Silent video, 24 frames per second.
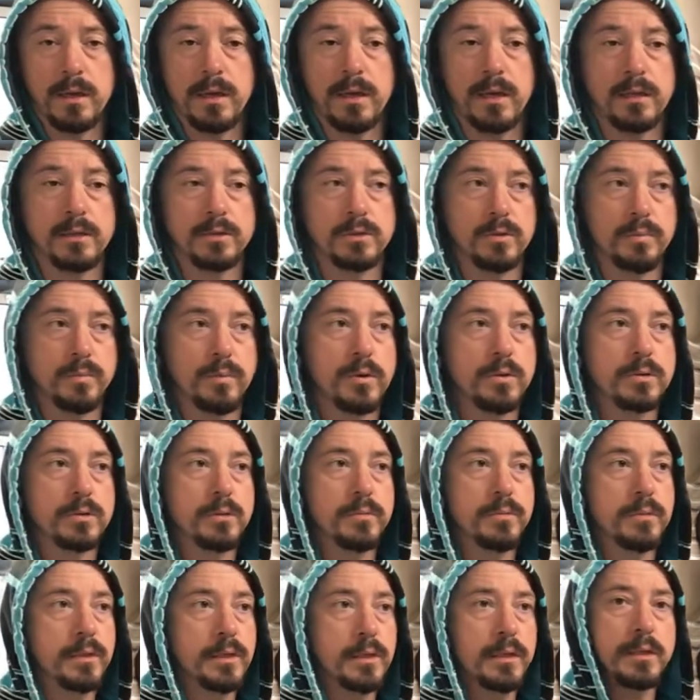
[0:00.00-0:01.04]
And
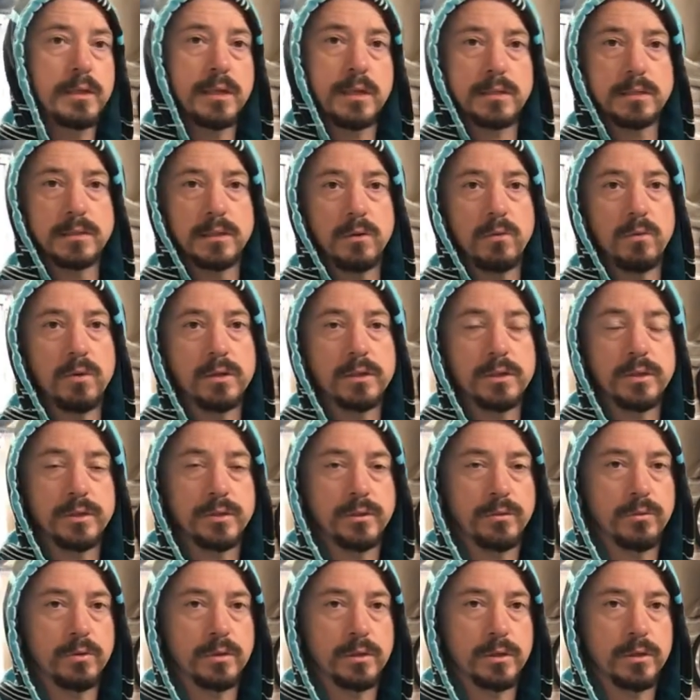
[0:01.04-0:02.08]
supposedly that's the one that
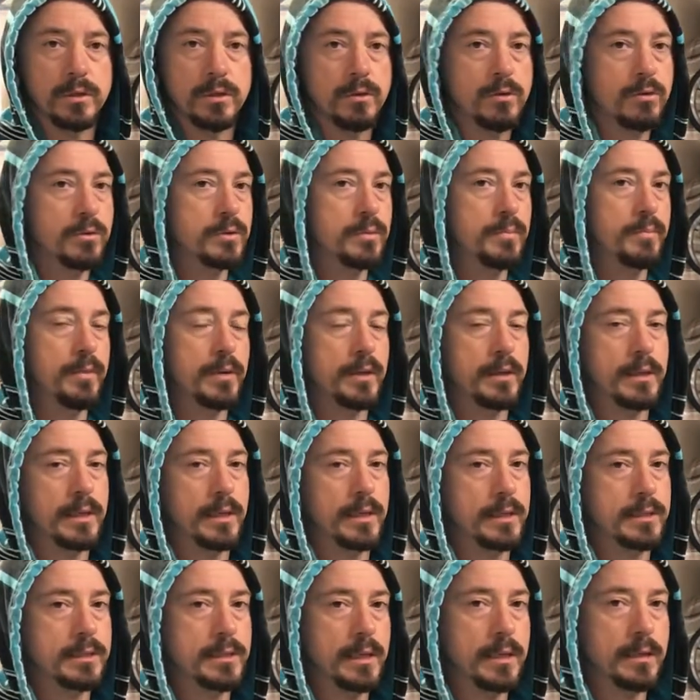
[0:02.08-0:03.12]
you want to use, but
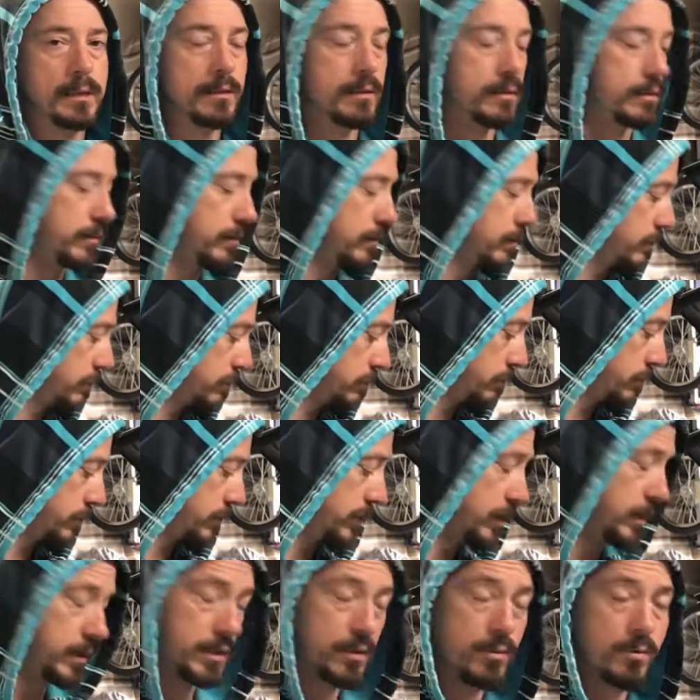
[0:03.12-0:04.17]
like I said,
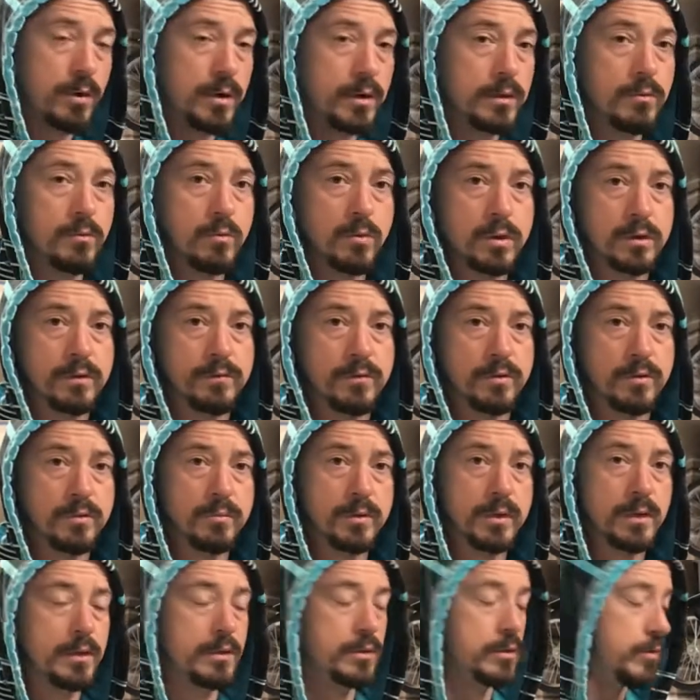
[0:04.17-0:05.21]
neither one worked for
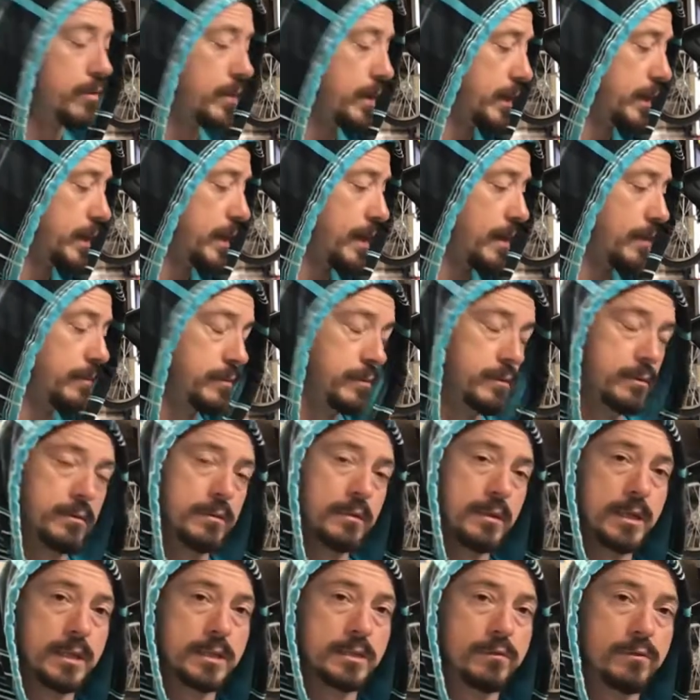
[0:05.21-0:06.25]
me, so I kept
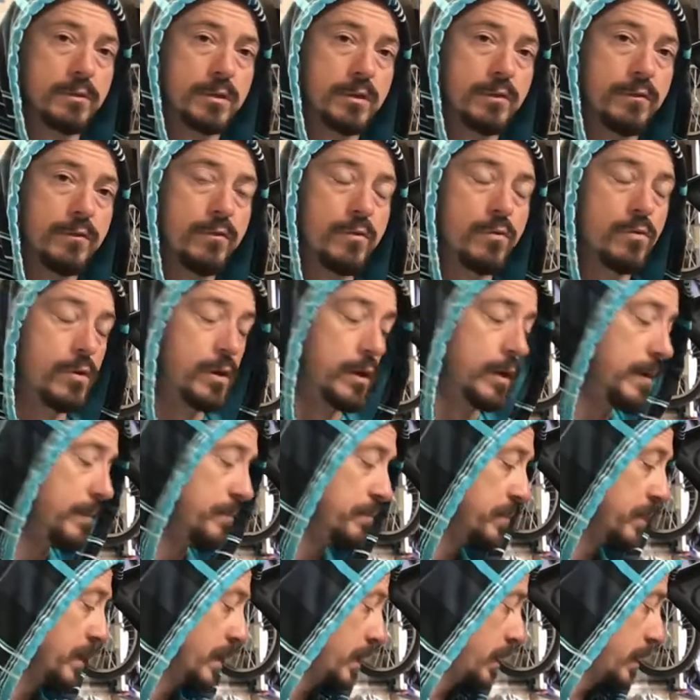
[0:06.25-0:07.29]
s54,
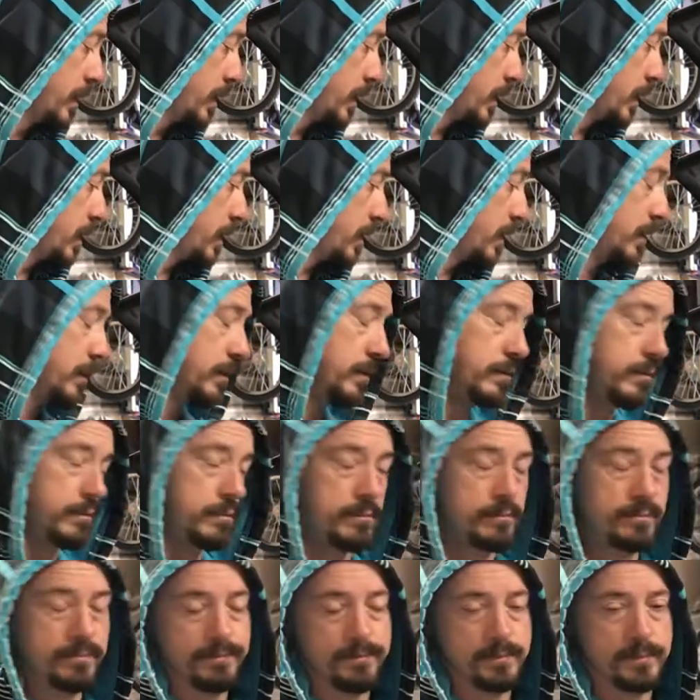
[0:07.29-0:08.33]

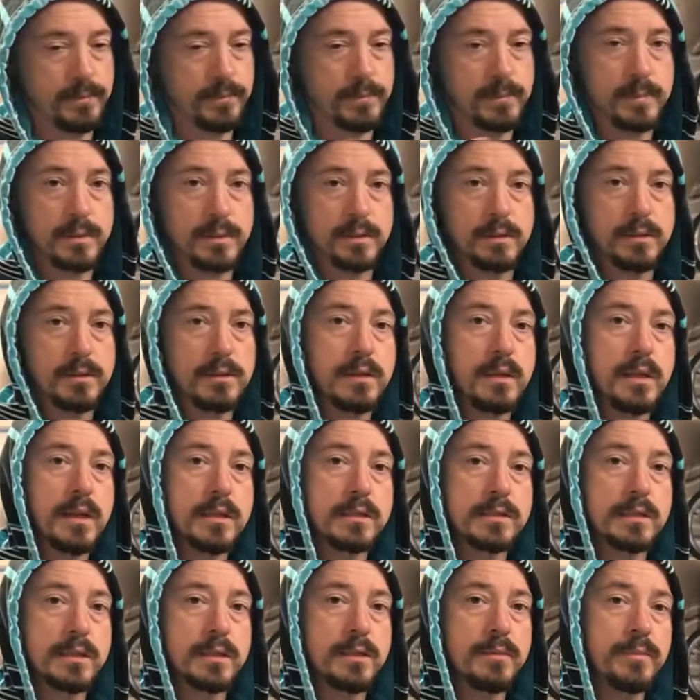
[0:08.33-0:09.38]
and
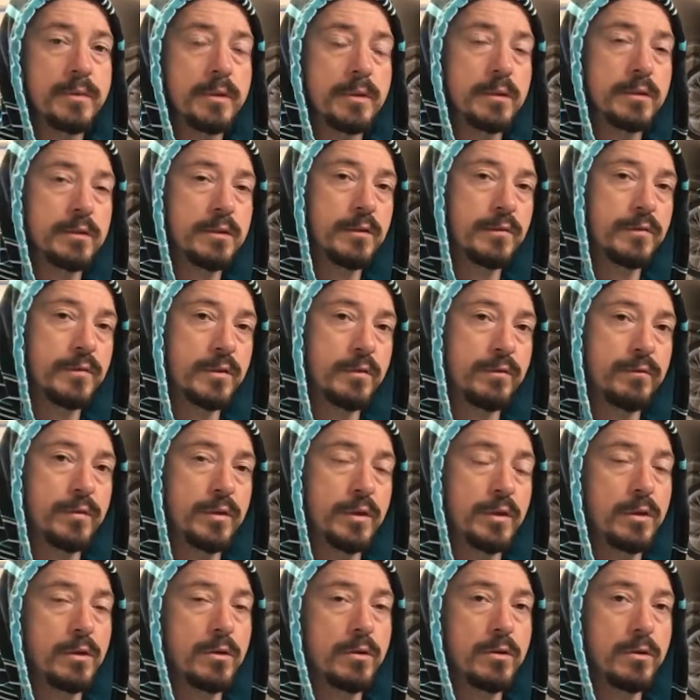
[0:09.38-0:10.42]
that's gonna be in a different
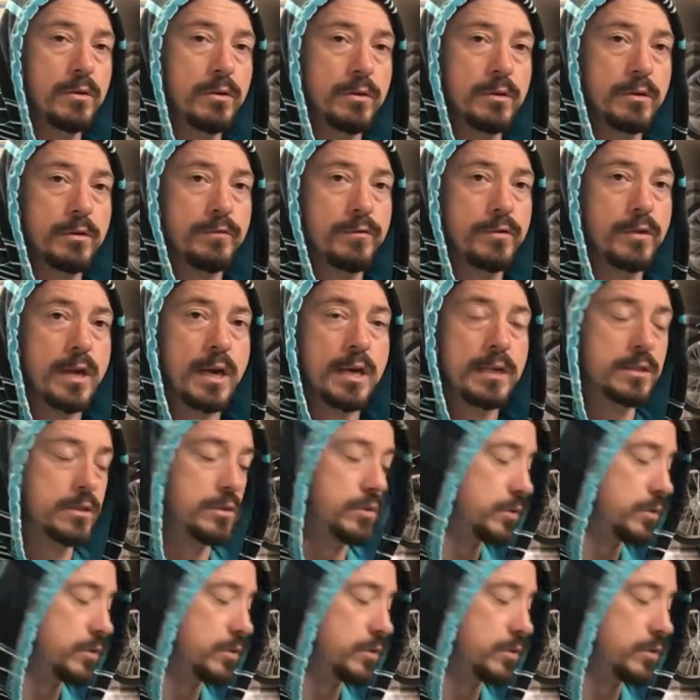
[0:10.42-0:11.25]
video if you guys are